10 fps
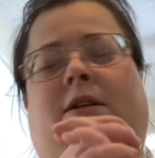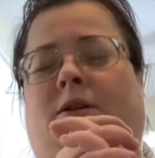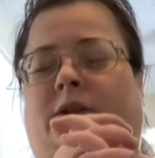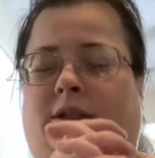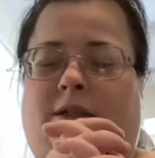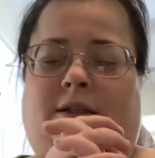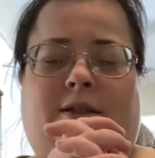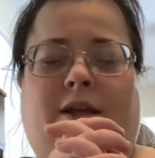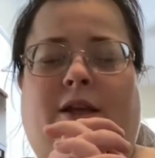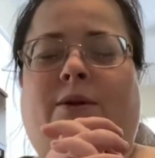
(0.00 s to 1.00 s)
Dear Lord Jesus,
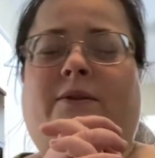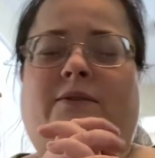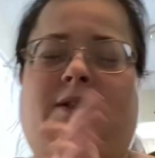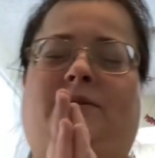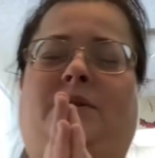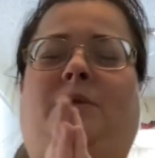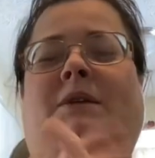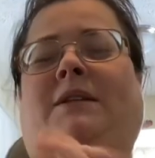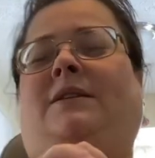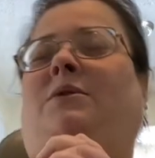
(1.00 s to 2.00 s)
give our good food.
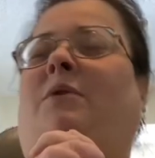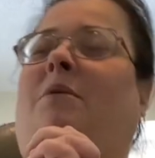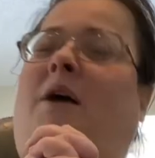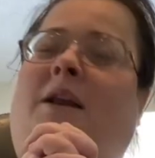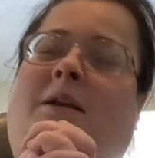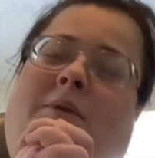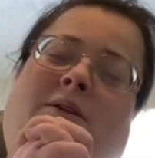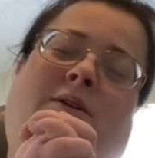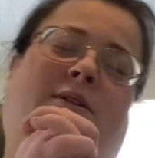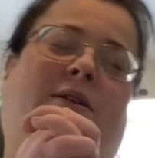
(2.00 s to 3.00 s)
This is to our body and
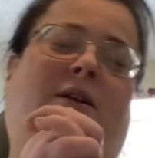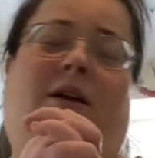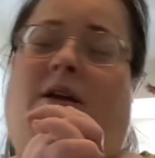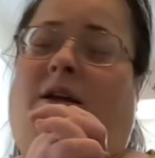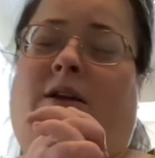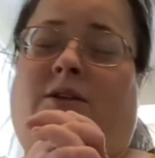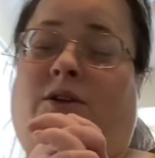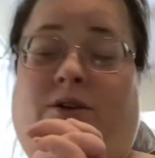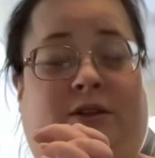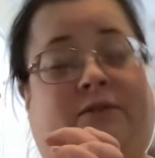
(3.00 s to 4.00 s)
to your and us to
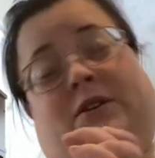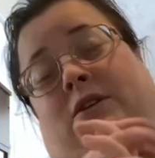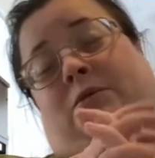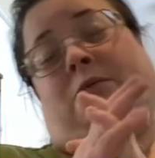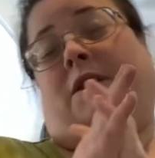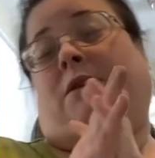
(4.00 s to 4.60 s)
your service and bring me.